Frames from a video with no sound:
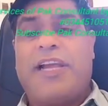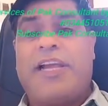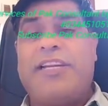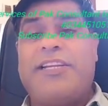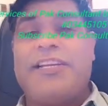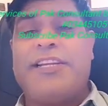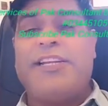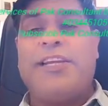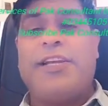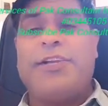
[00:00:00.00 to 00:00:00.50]
And
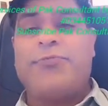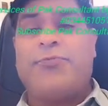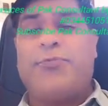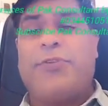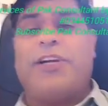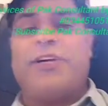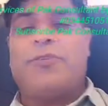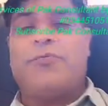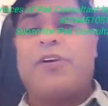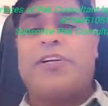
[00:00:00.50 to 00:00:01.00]
in each
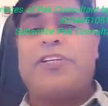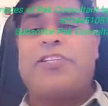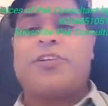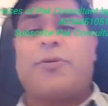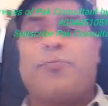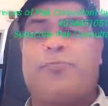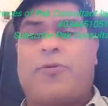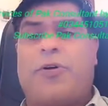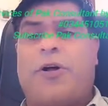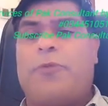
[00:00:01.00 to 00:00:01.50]
field, what is
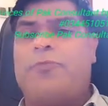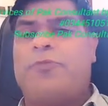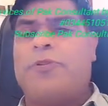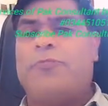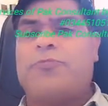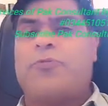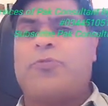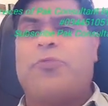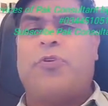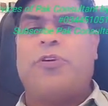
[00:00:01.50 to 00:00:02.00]
the
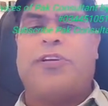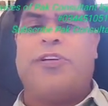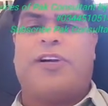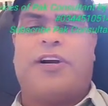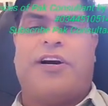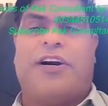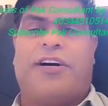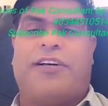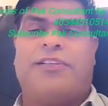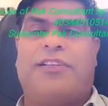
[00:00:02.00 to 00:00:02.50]
problem
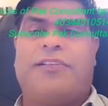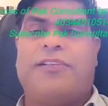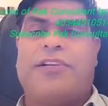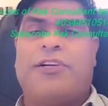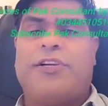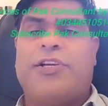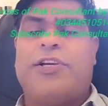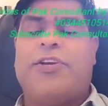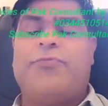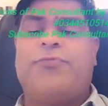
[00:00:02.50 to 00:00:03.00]
going on?
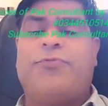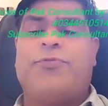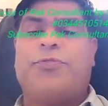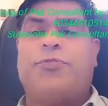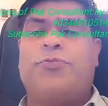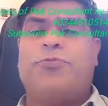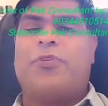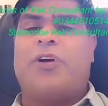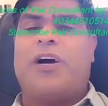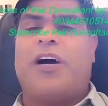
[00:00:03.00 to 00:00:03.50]
If
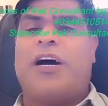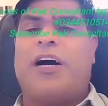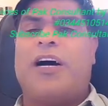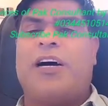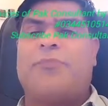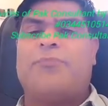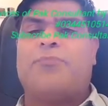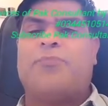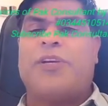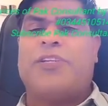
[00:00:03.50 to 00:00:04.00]
you
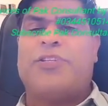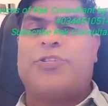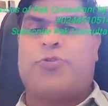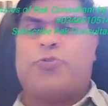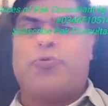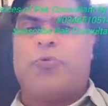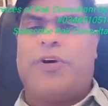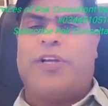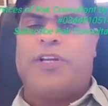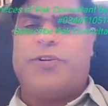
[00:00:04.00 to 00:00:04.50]
are
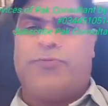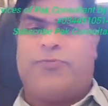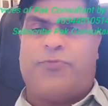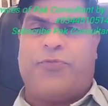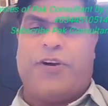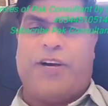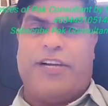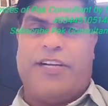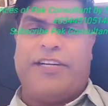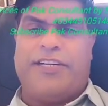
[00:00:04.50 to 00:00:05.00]
much
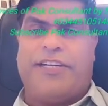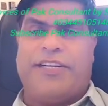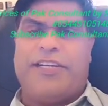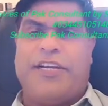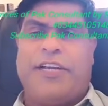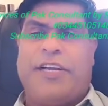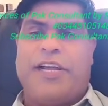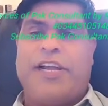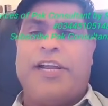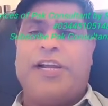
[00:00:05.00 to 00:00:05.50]
qualified
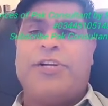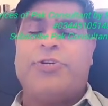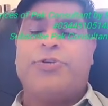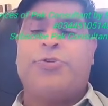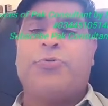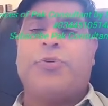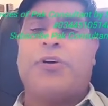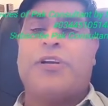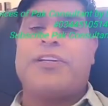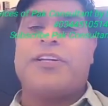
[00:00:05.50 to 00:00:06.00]
and
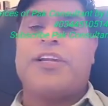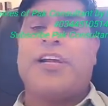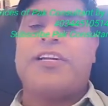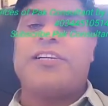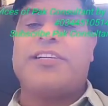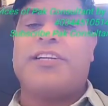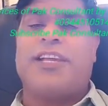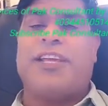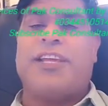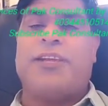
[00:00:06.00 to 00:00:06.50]
you are
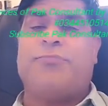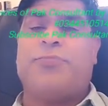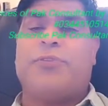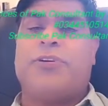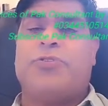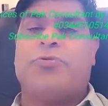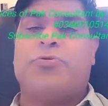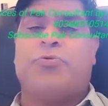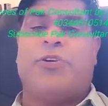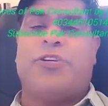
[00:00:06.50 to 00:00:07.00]
not able
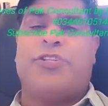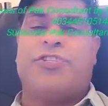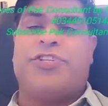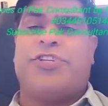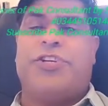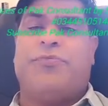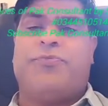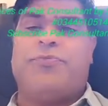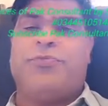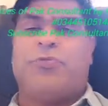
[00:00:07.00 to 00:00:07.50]
to
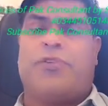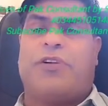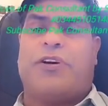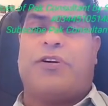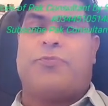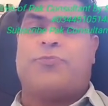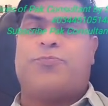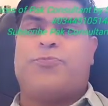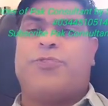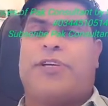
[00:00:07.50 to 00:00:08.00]
achieve your
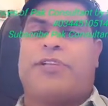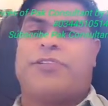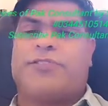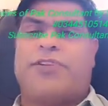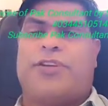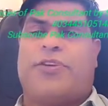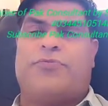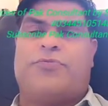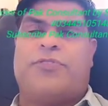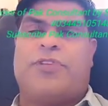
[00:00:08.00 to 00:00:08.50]

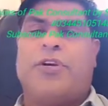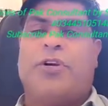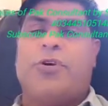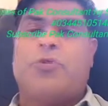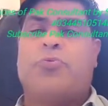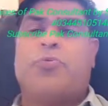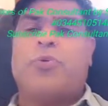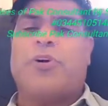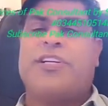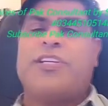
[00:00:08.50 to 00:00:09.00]
objectives,
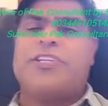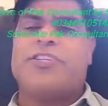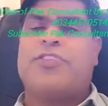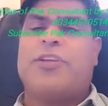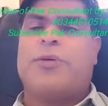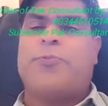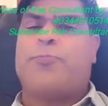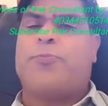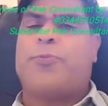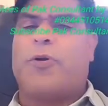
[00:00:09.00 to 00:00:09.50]
what is
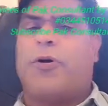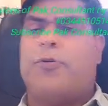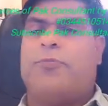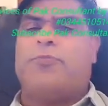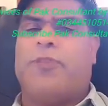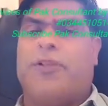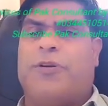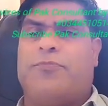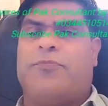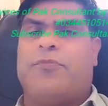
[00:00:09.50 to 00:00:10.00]
the
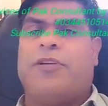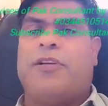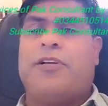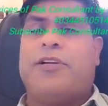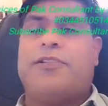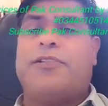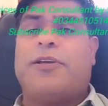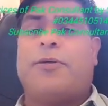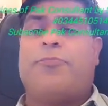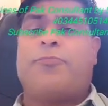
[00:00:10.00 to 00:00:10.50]
problem?
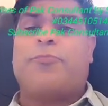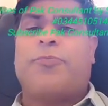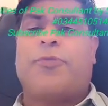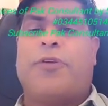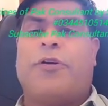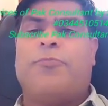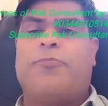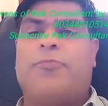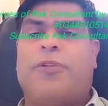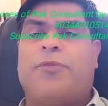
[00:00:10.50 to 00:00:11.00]
The
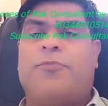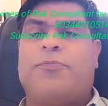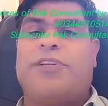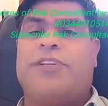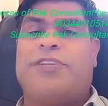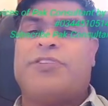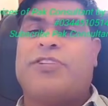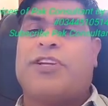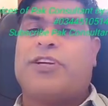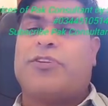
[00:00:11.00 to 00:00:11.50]
problem
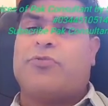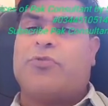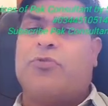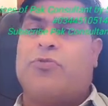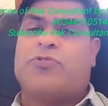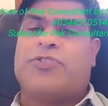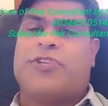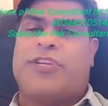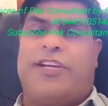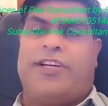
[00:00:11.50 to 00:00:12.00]
is the
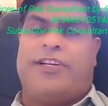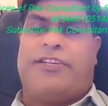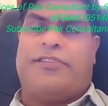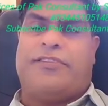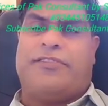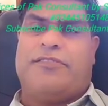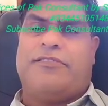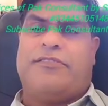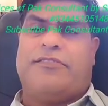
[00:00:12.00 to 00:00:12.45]
counseling.